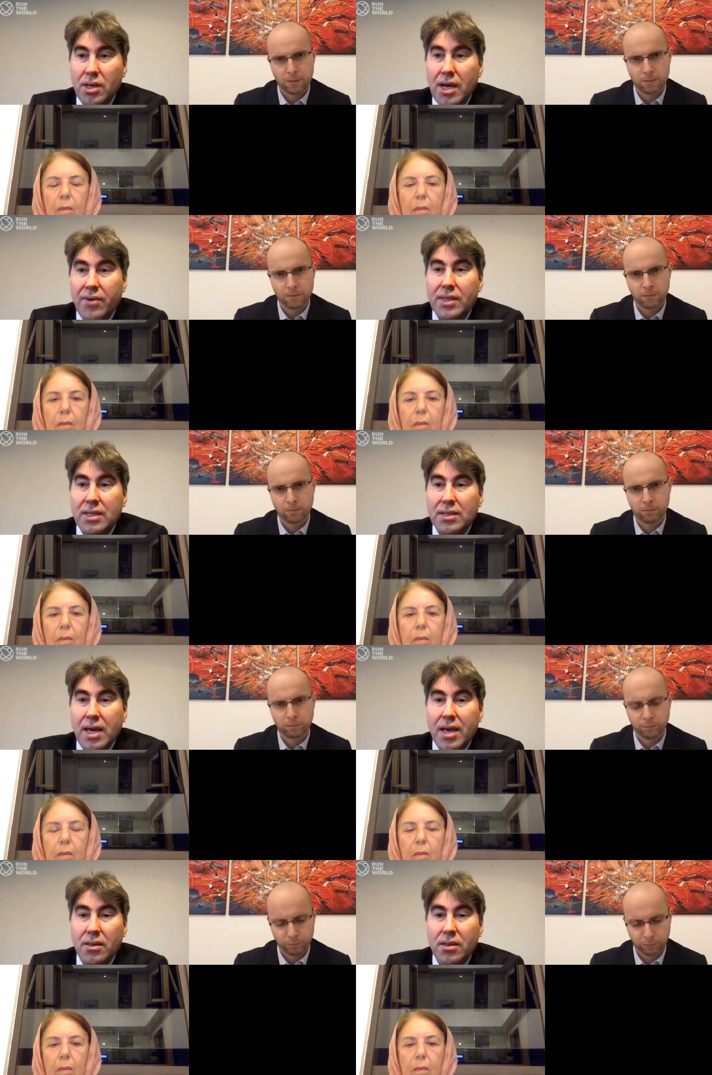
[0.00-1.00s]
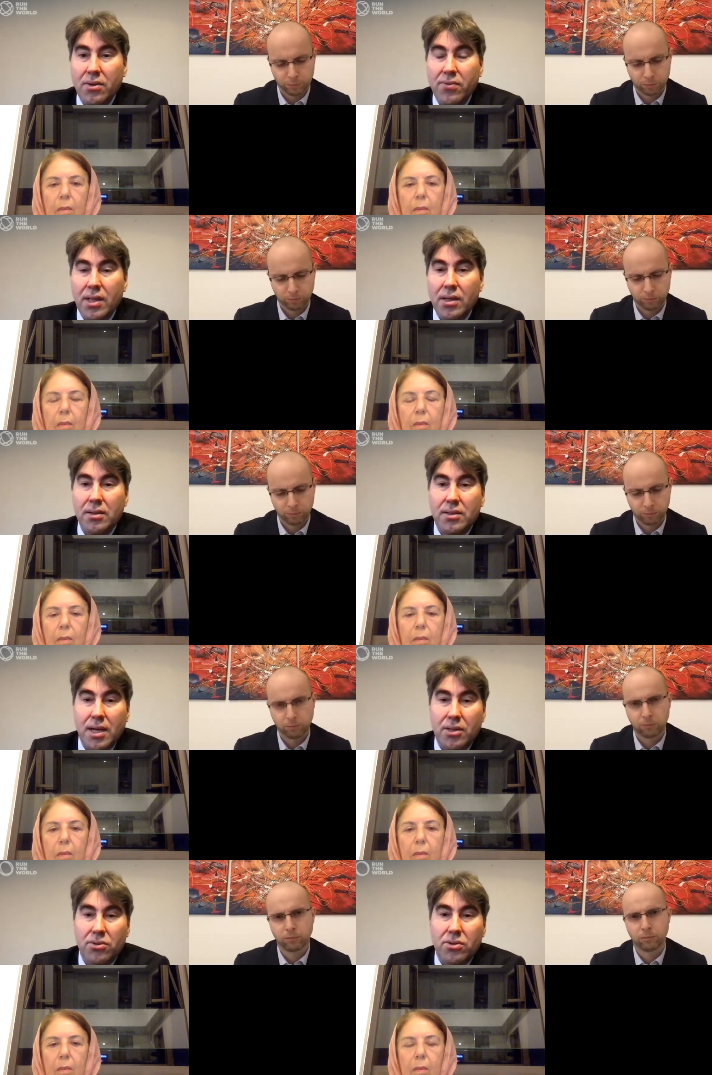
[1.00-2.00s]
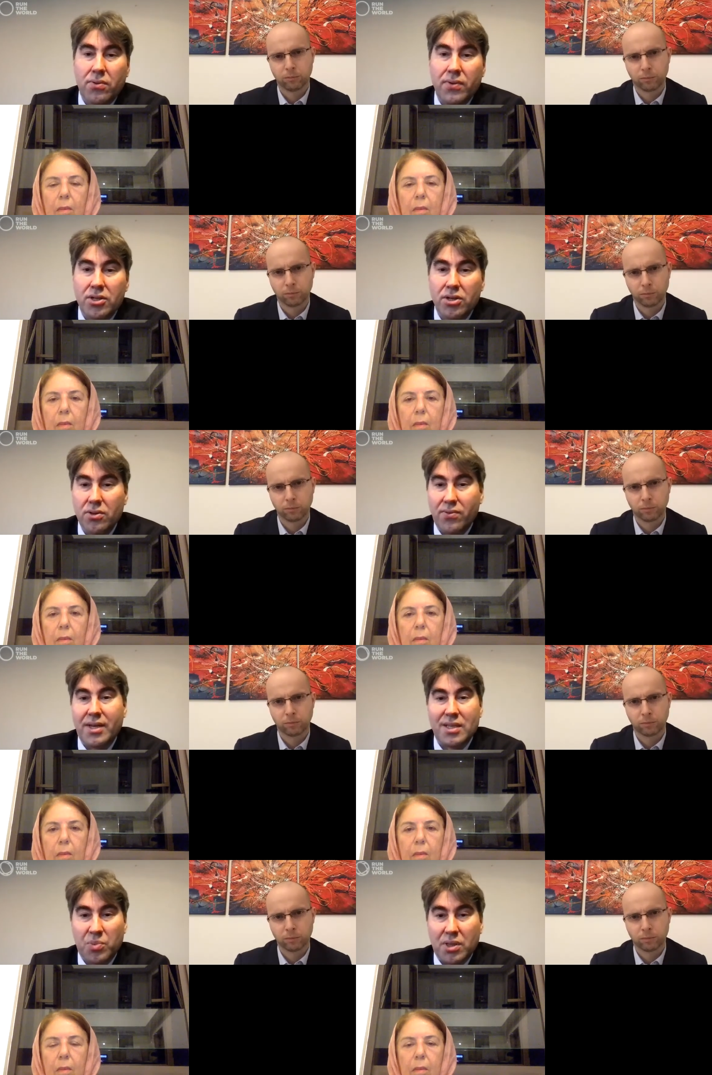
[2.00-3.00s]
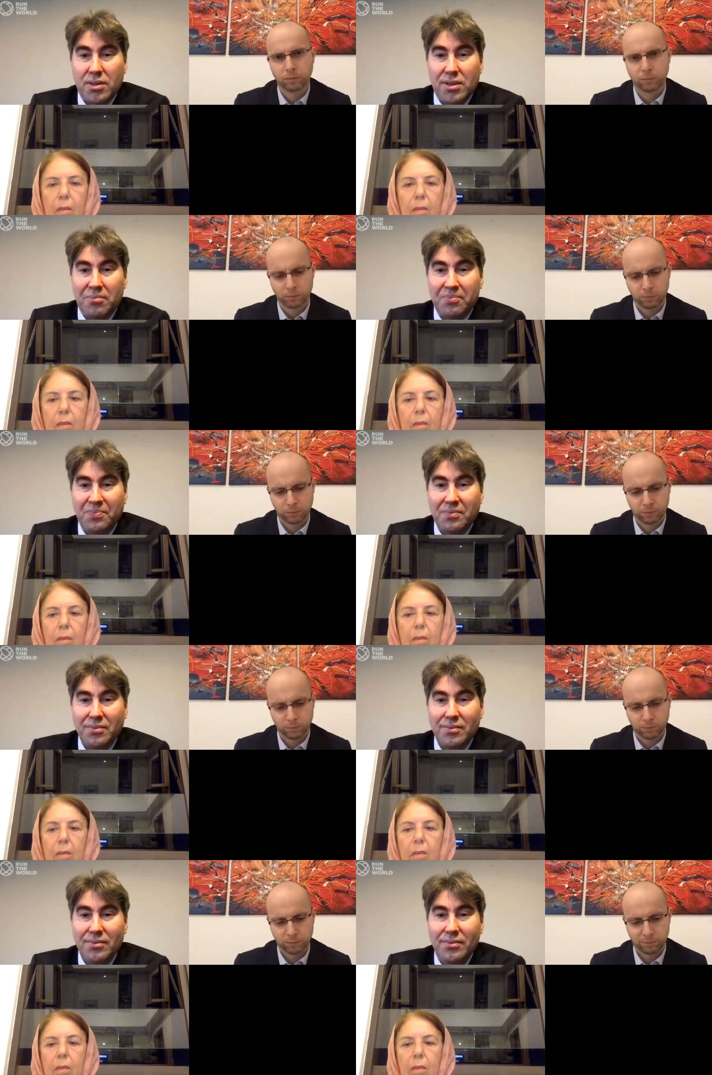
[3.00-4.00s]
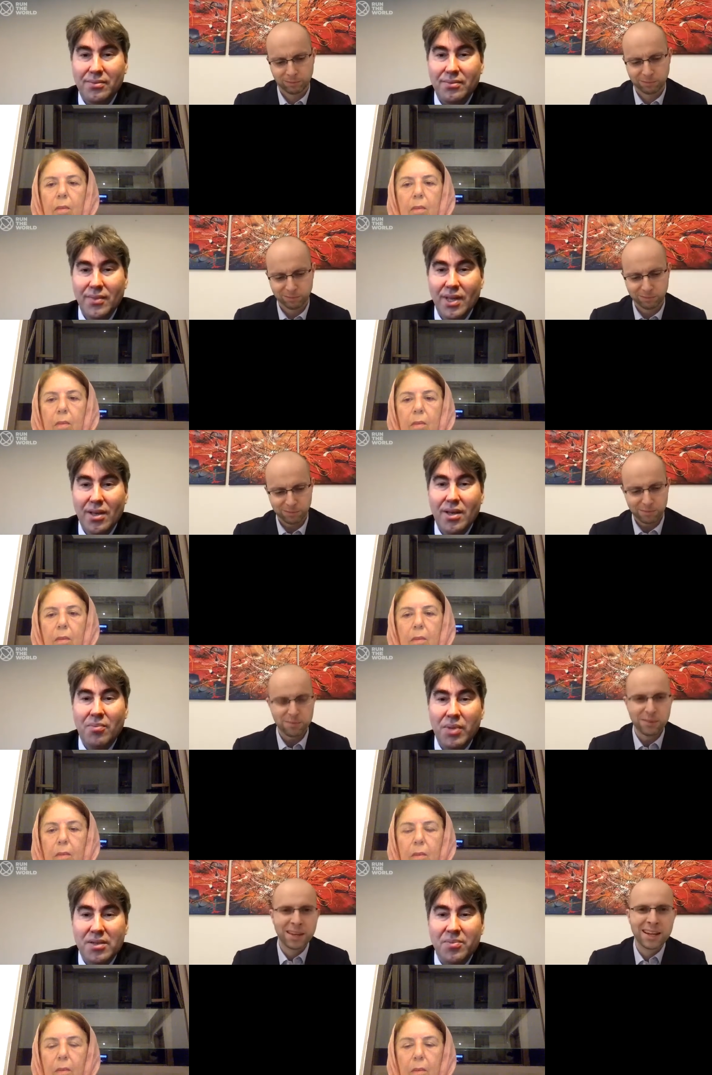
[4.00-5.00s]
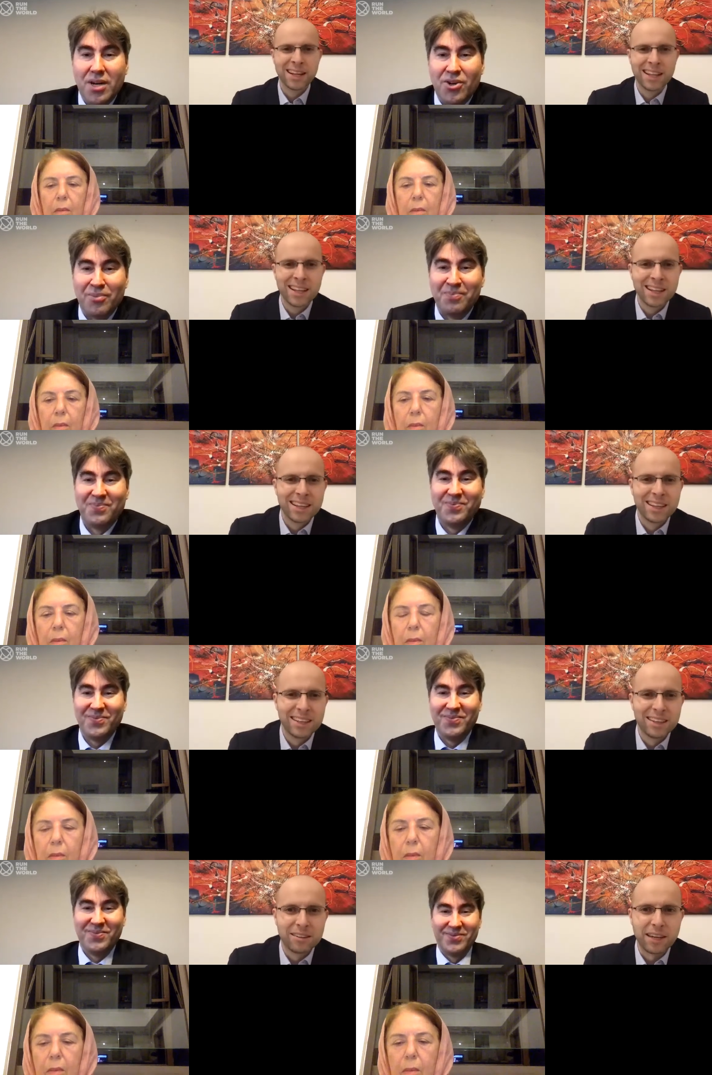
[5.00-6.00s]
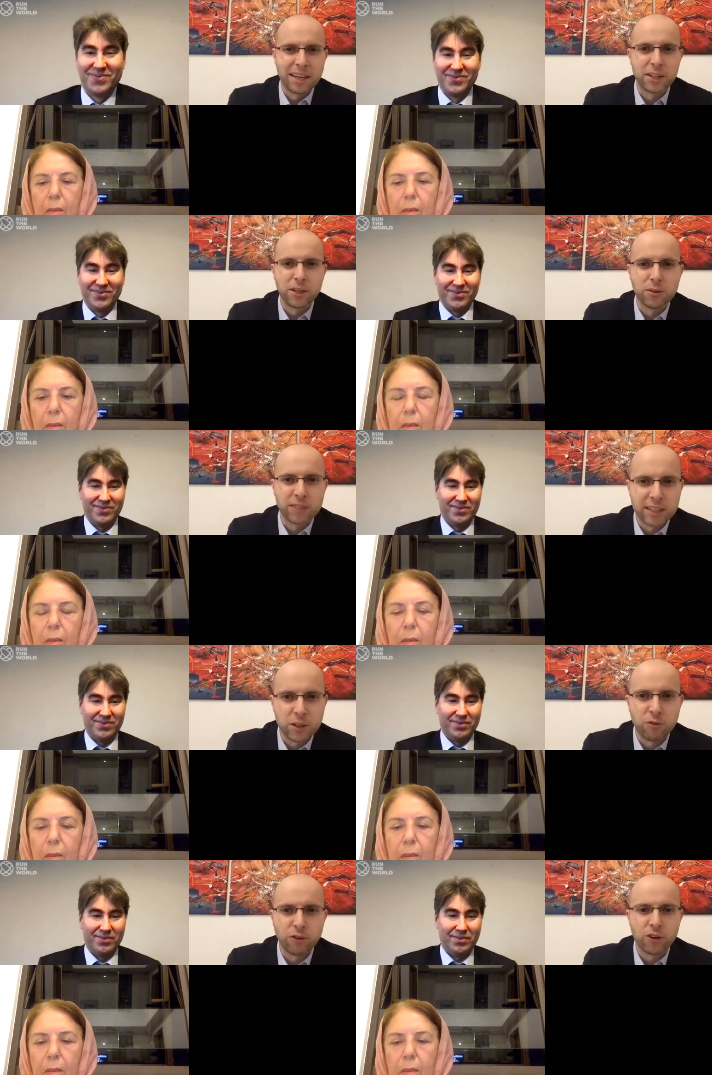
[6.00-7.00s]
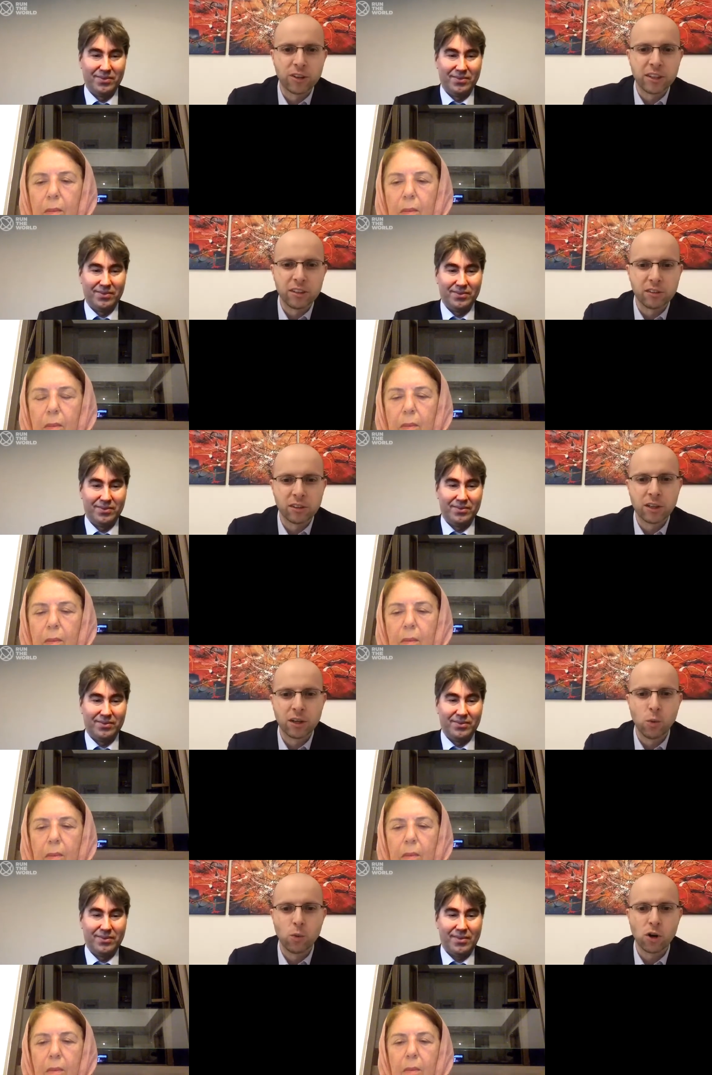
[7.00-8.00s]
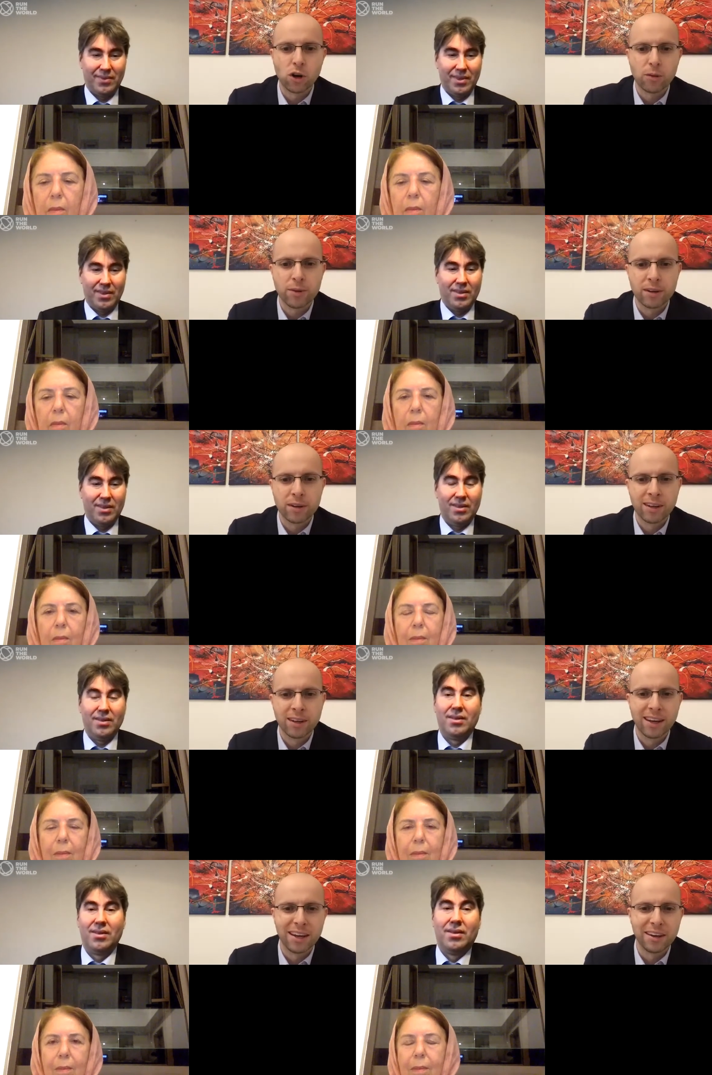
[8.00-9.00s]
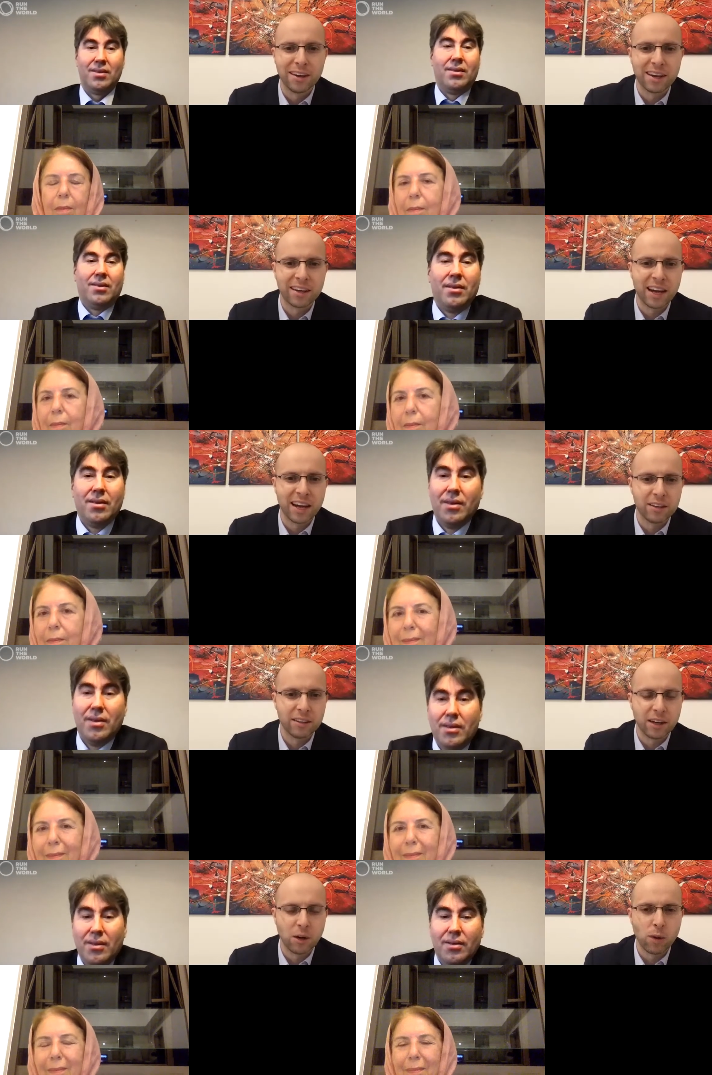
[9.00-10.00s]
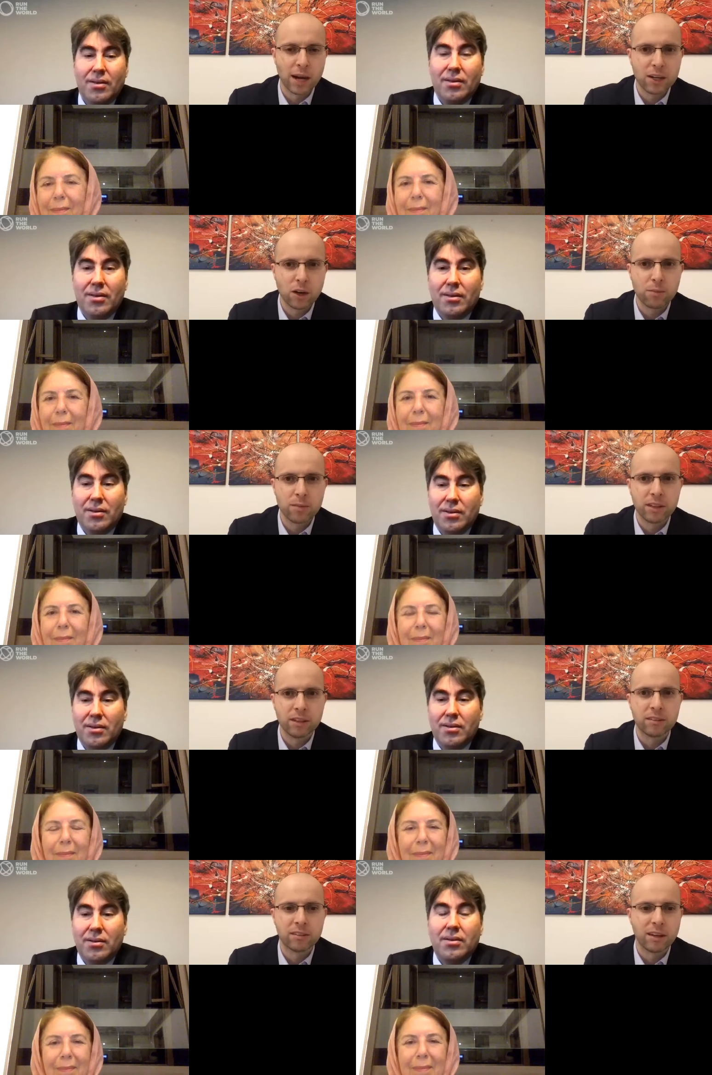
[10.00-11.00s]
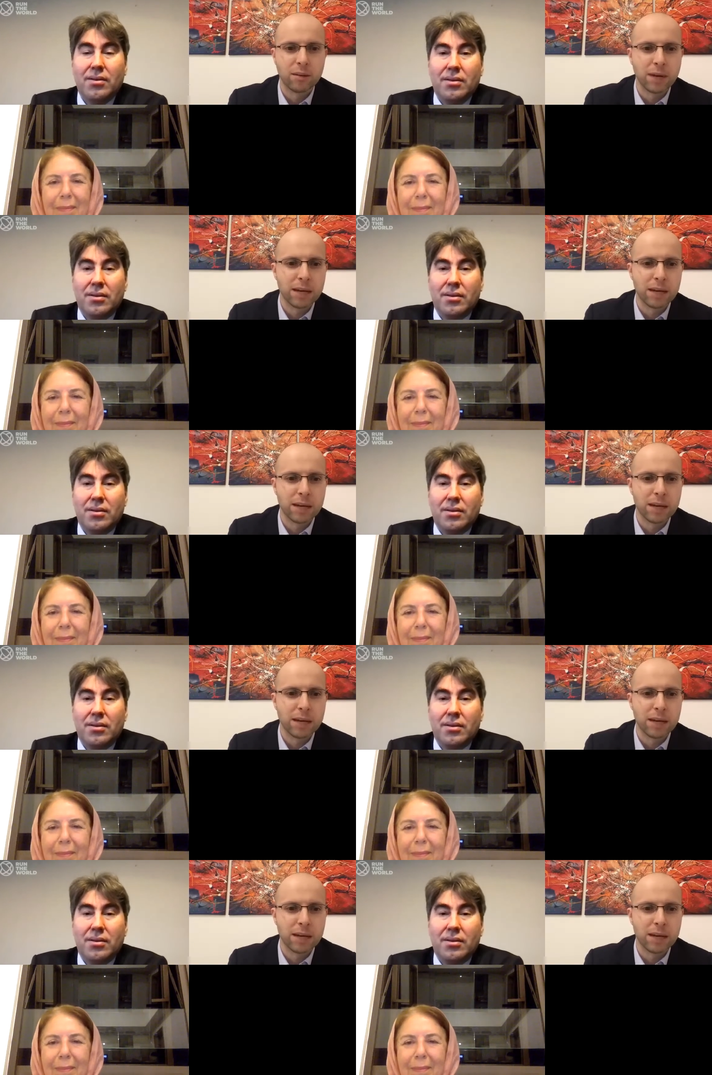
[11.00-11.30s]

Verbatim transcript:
Speaker 1: after signing of the Legal Status Convention of the Caspian Sea. Please, Marco.
Speaker 2: Thank you. Thank you for this warm and uh, kind uh, welcome. It's uh, my